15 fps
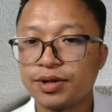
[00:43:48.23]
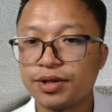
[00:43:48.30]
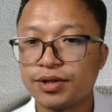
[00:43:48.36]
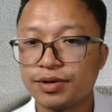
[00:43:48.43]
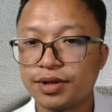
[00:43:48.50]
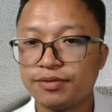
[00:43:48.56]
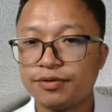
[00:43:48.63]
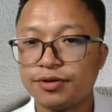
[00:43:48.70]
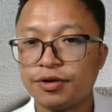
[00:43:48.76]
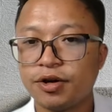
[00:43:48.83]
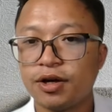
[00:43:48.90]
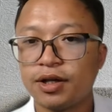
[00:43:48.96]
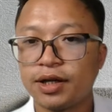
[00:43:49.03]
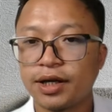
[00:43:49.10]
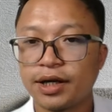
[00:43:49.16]
to give you
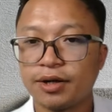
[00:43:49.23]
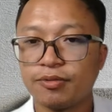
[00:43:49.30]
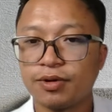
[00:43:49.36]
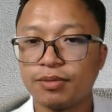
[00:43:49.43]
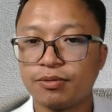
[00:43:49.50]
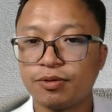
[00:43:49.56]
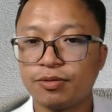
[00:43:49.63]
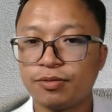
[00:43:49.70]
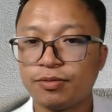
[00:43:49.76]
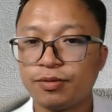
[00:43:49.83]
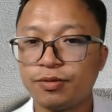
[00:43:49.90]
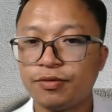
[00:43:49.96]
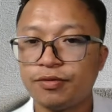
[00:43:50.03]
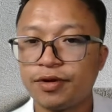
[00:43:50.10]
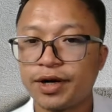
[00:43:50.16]
all again one more move
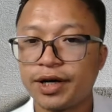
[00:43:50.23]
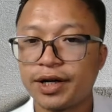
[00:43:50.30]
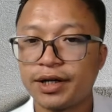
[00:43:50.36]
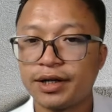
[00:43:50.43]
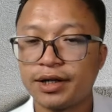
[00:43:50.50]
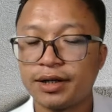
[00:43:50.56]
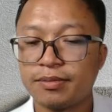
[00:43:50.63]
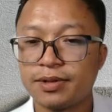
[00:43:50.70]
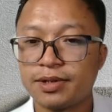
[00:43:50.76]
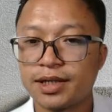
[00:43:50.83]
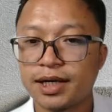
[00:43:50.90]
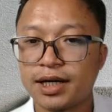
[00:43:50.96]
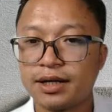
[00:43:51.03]
right on upper side.